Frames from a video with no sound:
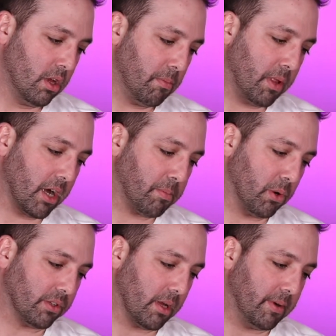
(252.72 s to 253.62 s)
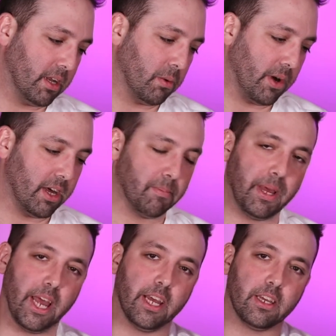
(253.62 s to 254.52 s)
a blog post I made a while
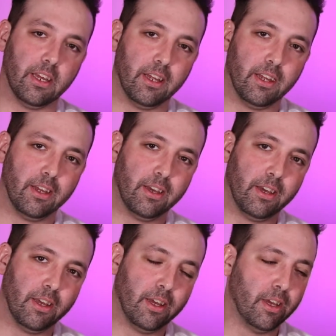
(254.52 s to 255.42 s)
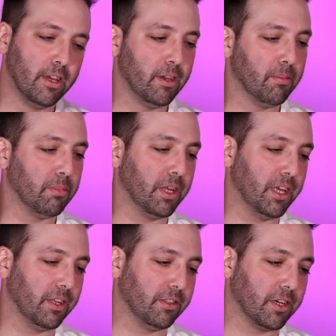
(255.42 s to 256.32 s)
back,
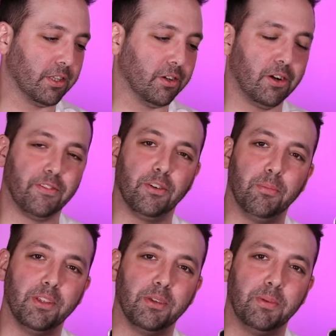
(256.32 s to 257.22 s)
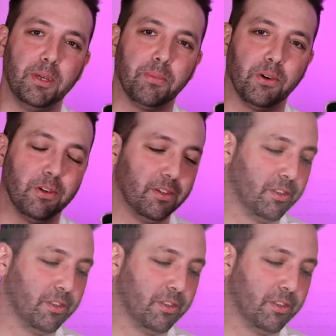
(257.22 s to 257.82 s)
playing the guitar for busy people.